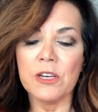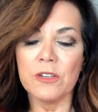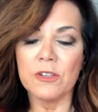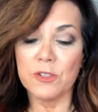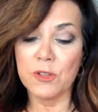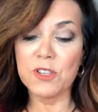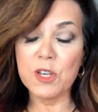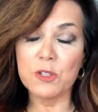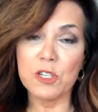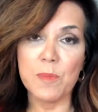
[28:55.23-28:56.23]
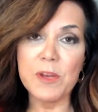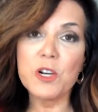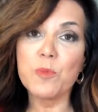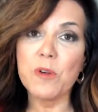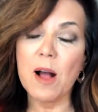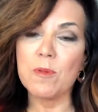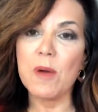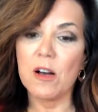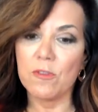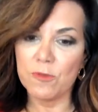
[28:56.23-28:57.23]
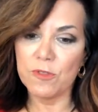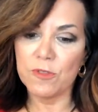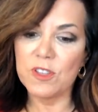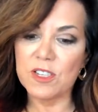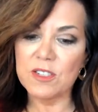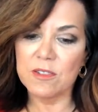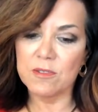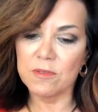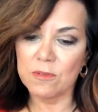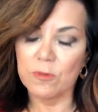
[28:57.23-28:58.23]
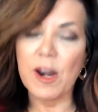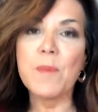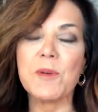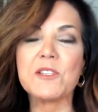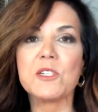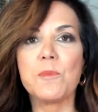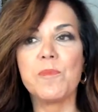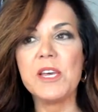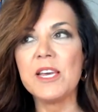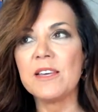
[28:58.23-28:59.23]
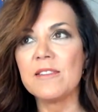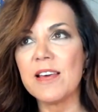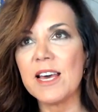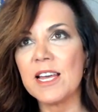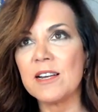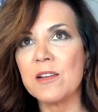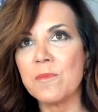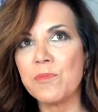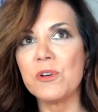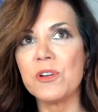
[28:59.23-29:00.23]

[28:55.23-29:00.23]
So this goes to the bigger problem of this rapist being then put